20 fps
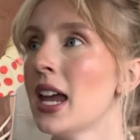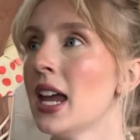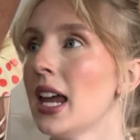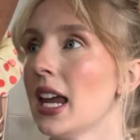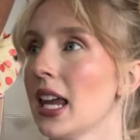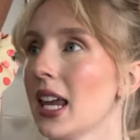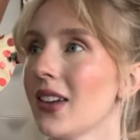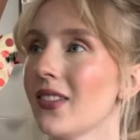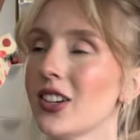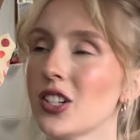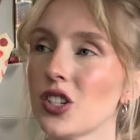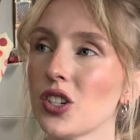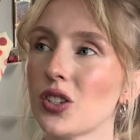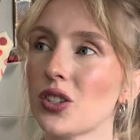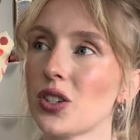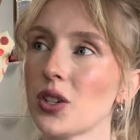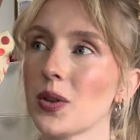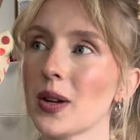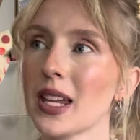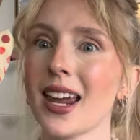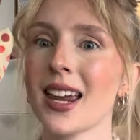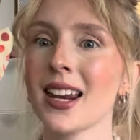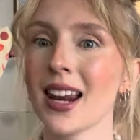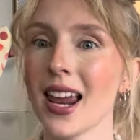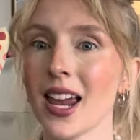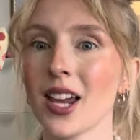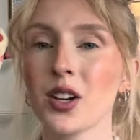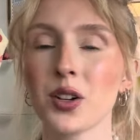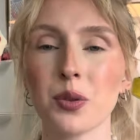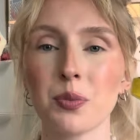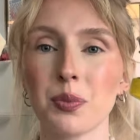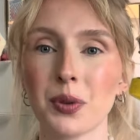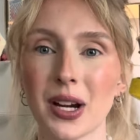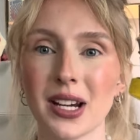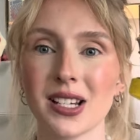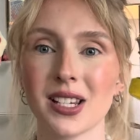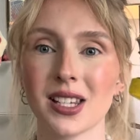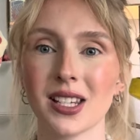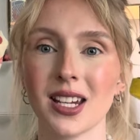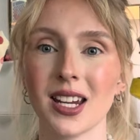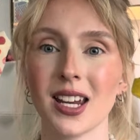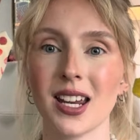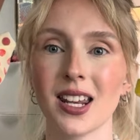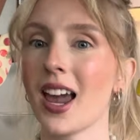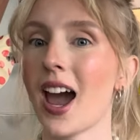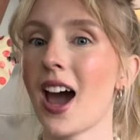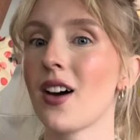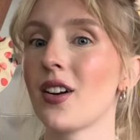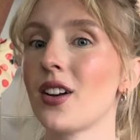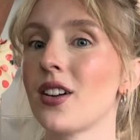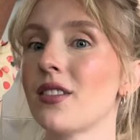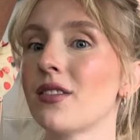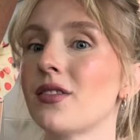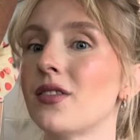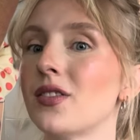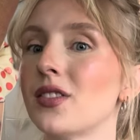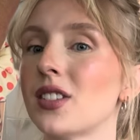even just doing an ankle bracelet out of